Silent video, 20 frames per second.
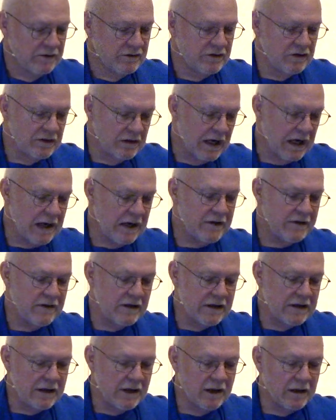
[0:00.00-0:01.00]
Tonight,
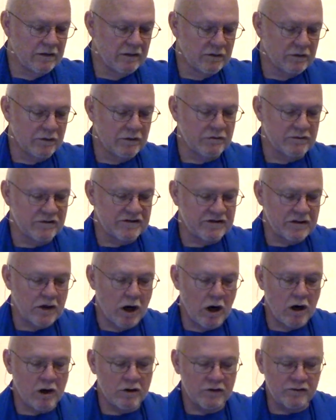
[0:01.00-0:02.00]
the young girl
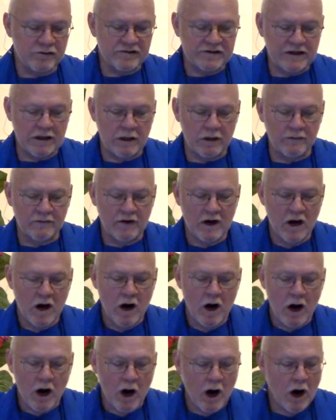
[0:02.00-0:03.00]
saw herself
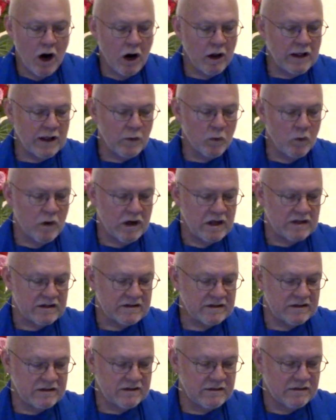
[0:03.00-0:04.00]
all at
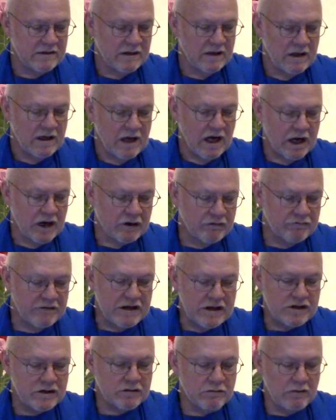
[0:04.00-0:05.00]
once, a
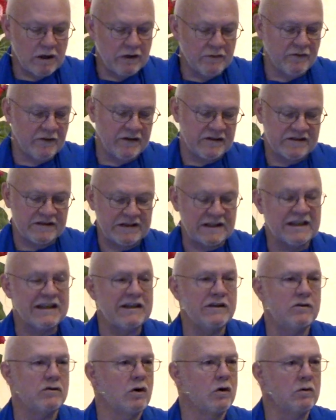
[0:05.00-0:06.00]
creature of a
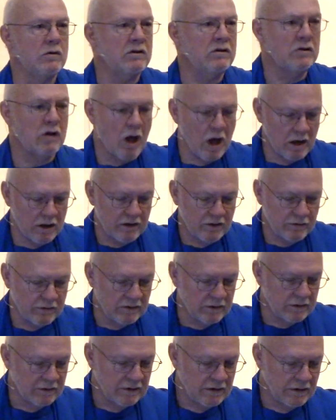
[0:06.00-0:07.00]
city no longer.